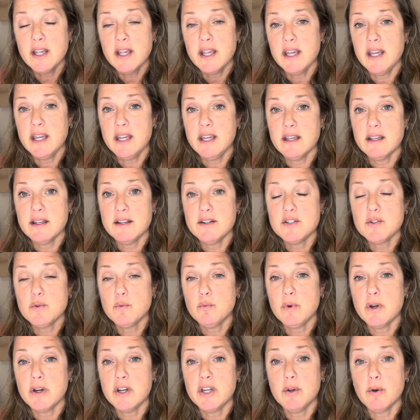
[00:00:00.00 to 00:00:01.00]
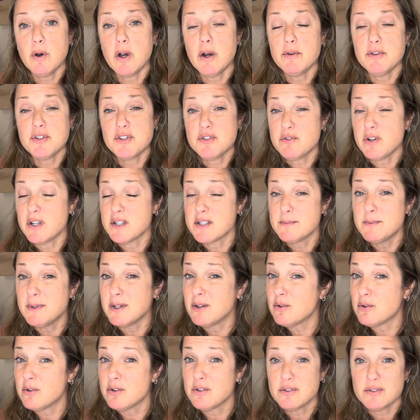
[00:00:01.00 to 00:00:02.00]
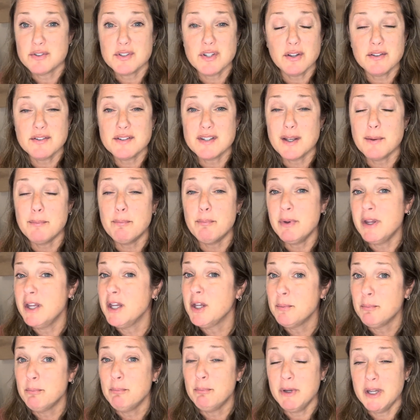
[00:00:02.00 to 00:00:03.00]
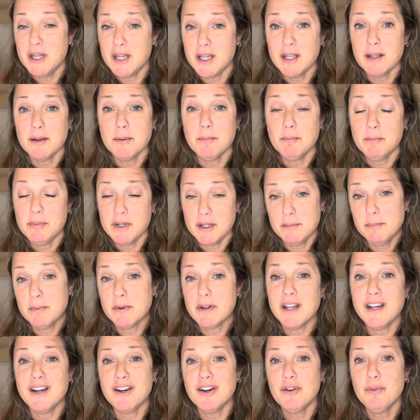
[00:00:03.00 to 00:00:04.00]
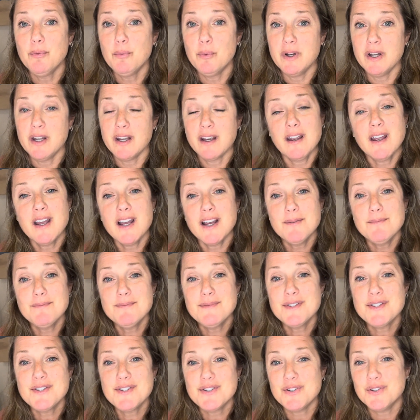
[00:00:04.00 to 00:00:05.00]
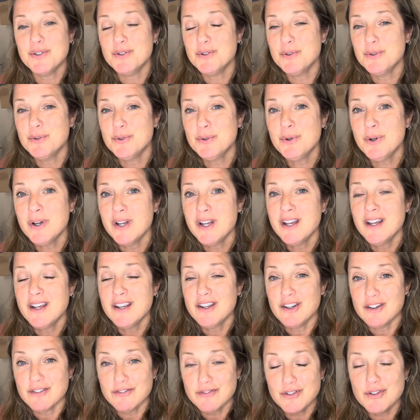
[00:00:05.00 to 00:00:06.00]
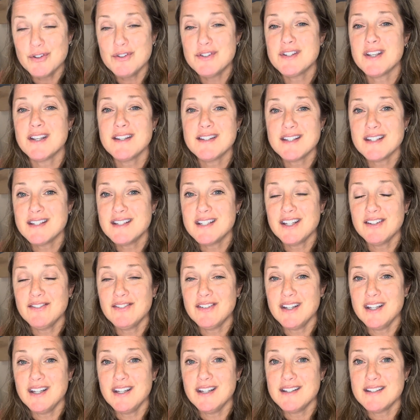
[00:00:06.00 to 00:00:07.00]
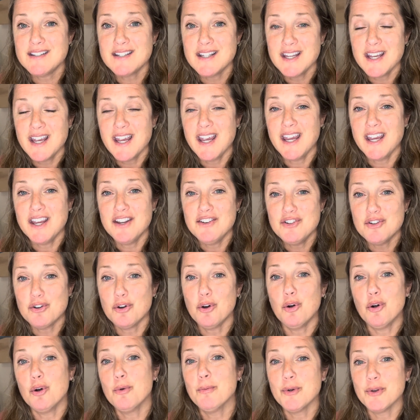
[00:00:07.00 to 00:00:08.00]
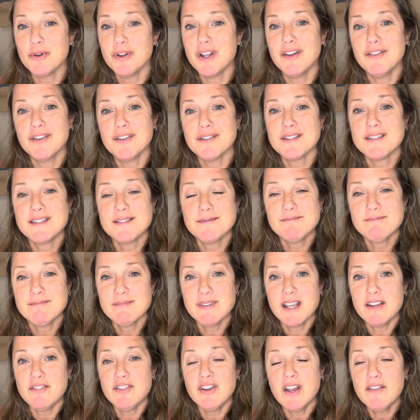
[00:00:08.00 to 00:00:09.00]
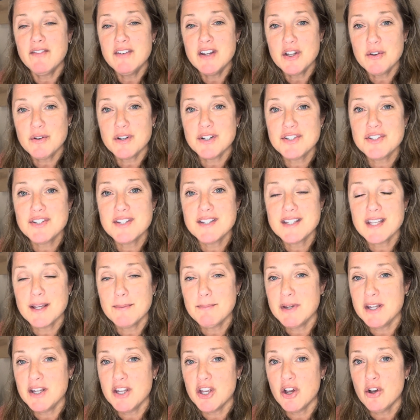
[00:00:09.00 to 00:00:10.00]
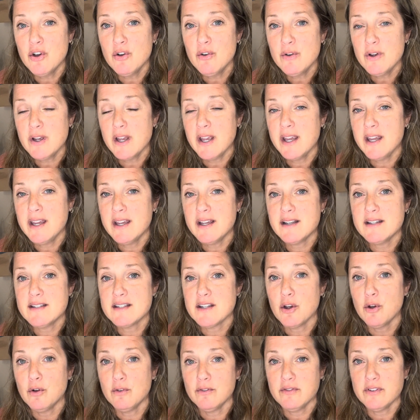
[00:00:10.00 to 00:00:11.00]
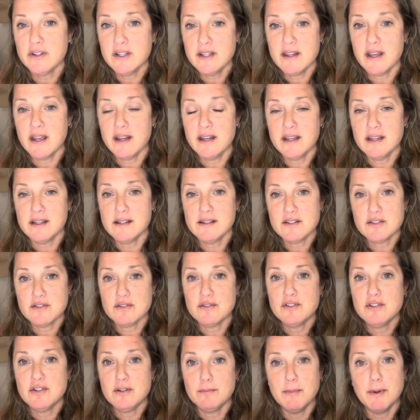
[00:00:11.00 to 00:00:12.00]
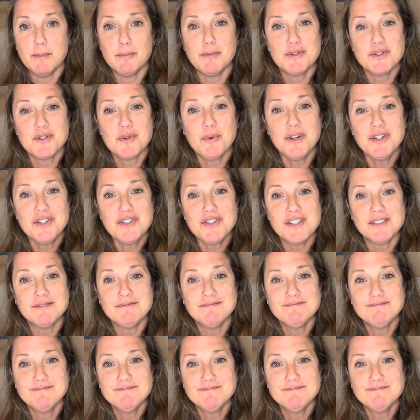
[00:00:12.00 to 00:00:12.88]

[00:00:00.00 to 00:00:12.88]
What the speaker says: and where you are with stress. But cortisol is a big player when it comes to your food sensitivities and your hormone levels. If you have any questions, let me know, and hopefully that answers your member's question.